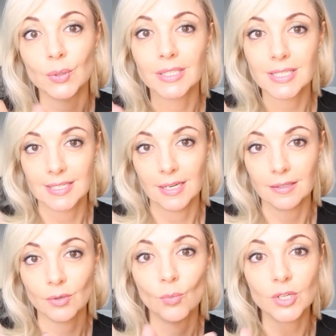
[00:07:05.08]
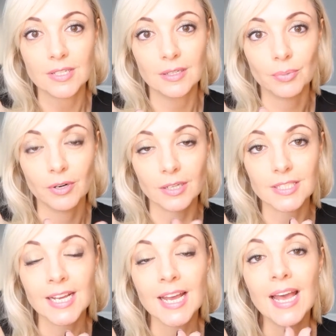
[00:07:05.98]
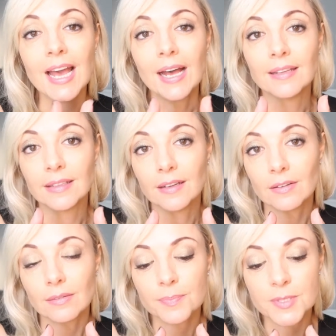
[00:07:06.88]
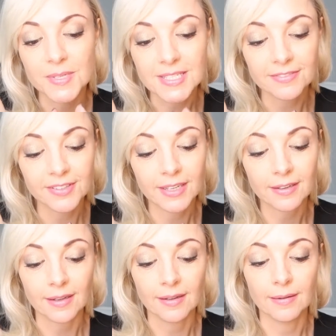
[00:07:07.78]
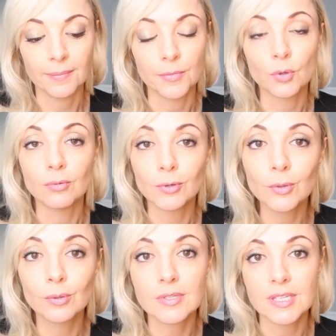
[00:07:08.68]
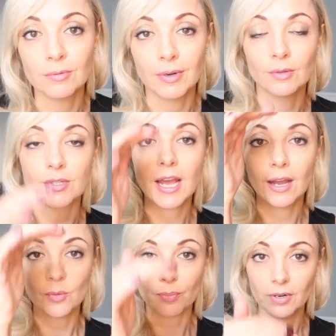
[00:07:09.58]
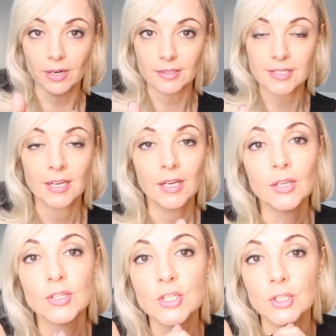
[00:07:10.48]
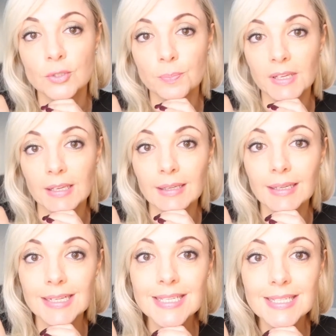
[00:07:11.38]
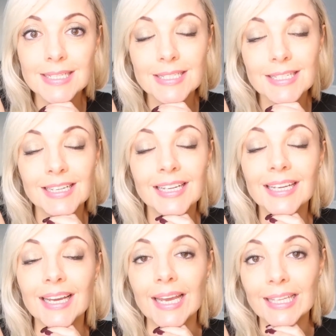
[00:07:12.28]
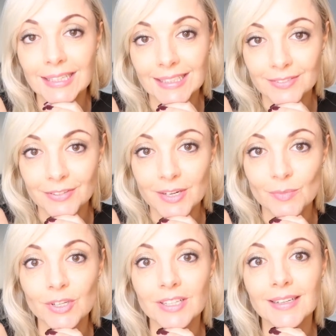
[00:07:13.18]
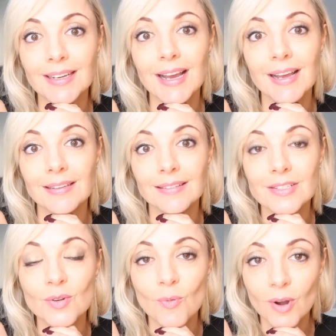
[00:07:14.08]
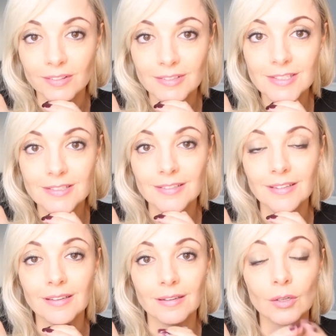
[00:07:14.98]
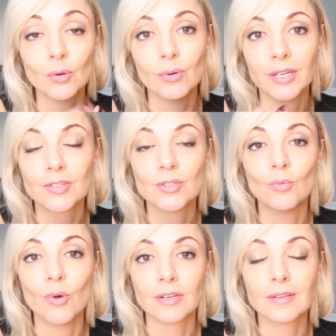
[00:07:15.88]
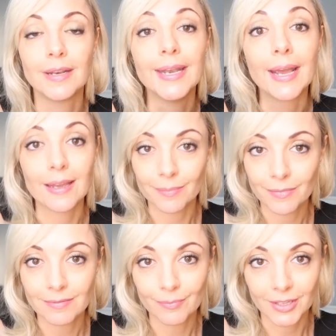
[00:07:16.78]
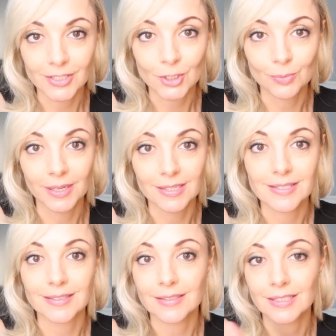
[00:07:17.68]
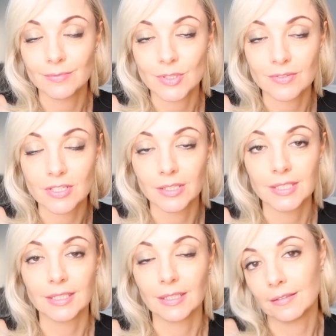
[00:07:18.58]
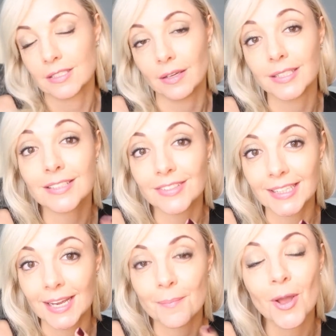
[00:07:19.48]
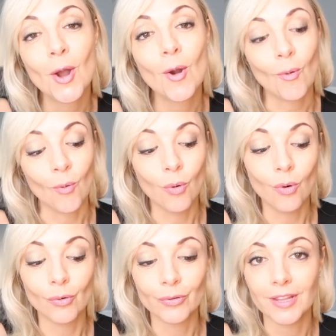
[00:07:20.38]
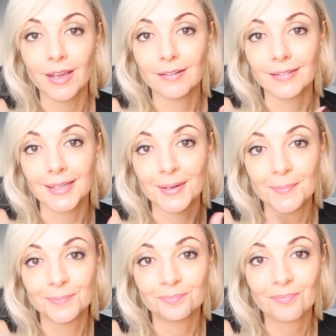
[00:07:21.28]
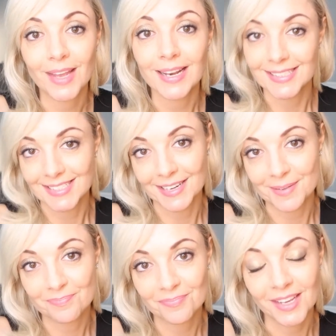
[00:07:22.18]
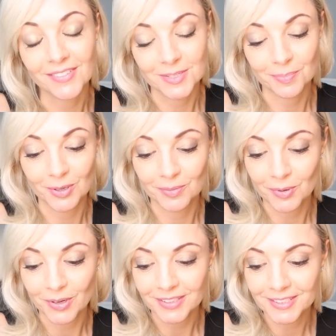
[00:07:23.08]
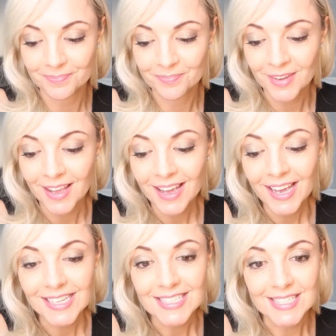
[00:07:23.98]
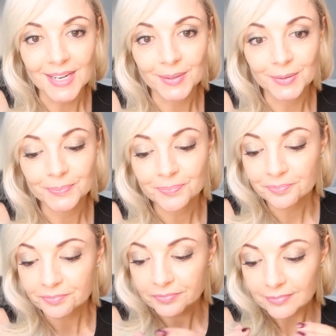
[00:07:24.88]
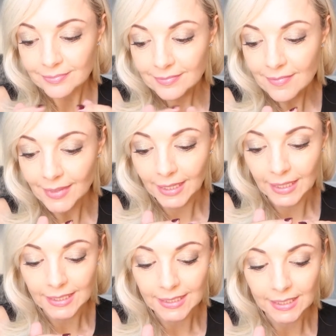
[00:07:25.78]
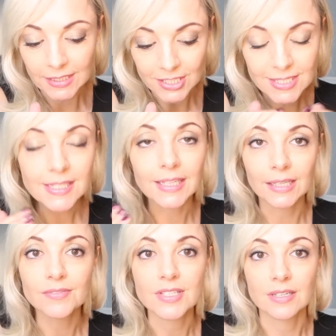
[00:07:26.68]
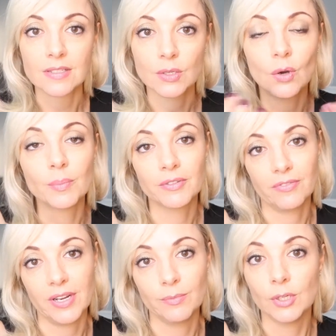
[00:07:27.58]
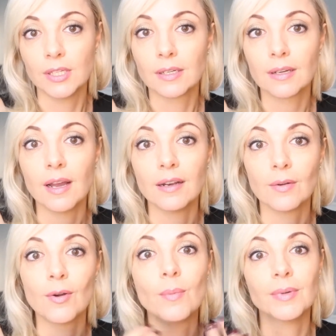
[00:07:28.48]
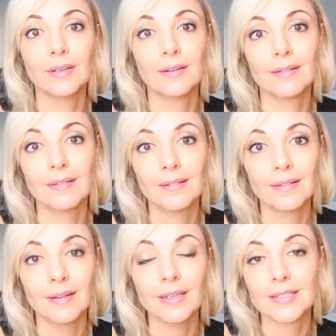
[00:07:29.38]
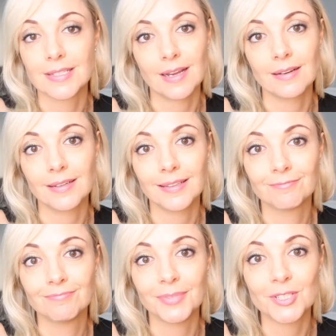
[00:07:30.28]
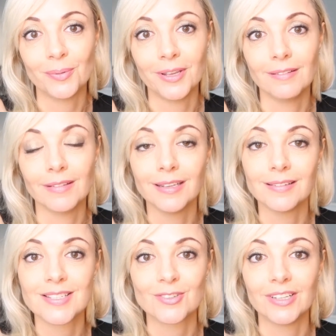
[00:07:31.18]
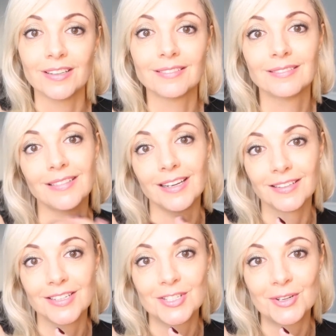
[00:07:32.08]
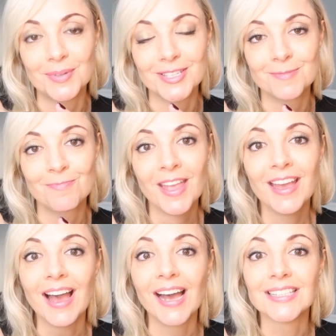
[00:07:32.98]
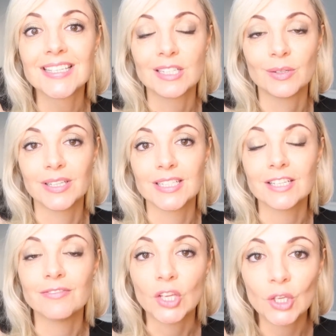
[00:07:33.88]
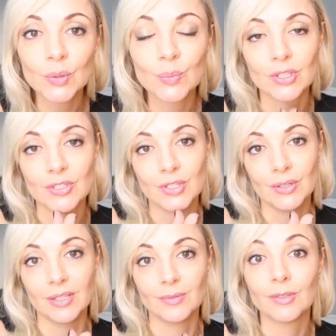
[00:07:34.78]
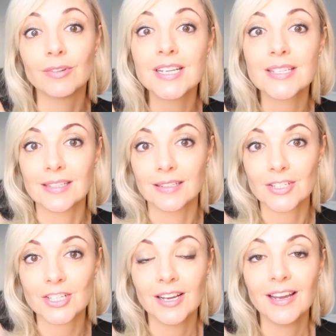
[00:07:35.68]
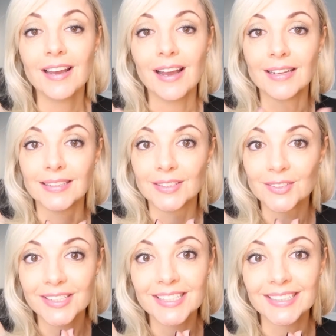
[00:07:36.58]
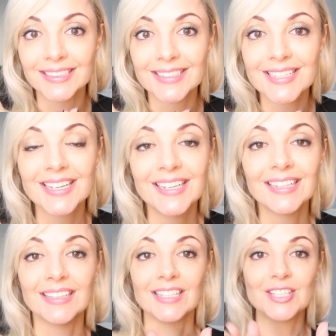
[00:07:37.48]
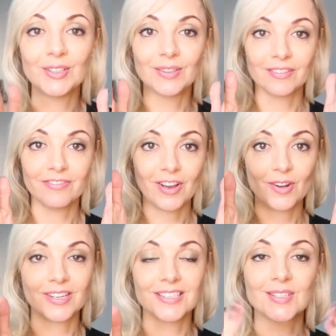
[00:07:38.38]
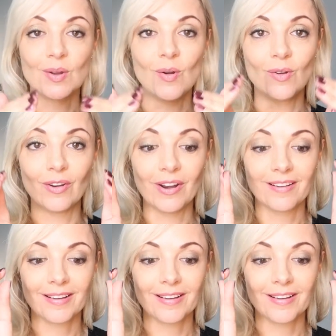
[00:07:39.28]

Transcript: to understand what's in a product, and there are specific rules around how products should be listed in that framework and what according to what name they should be listed in terms of scientific name or their Latin name if it's a plant product. So it just gives us a common framework and a common understanding between the industry and consumers, and so that if you want to go and research an ingredient, that you can focus on